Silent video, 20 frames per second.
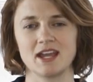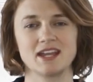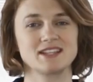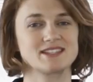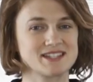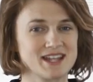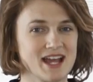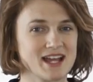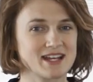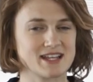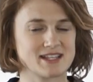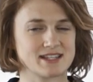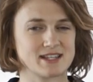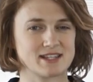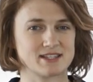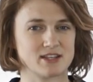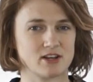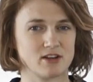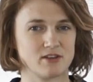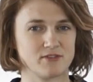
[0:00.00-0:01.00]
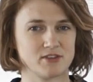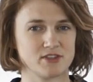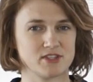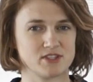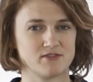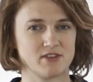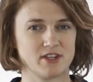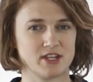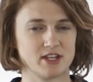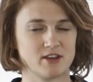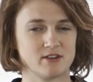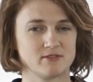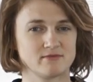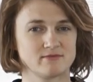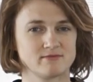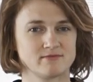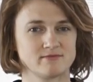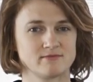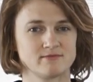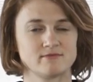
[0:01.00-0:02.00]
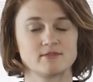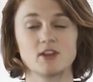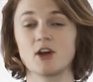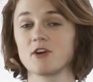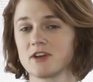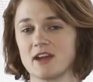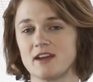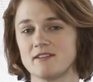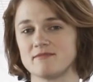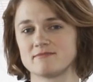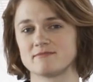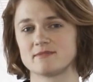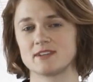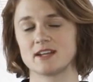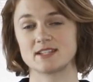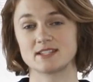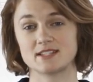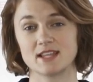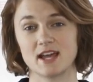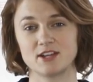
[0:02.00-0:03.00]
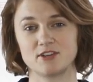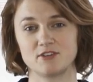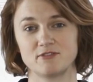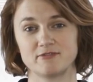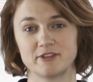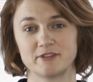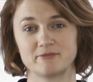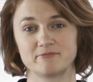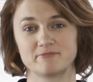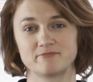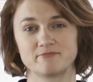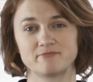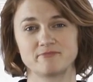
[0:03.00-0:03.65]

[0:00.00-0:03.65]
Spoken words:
It's not necessary for this video. Okay, aside over.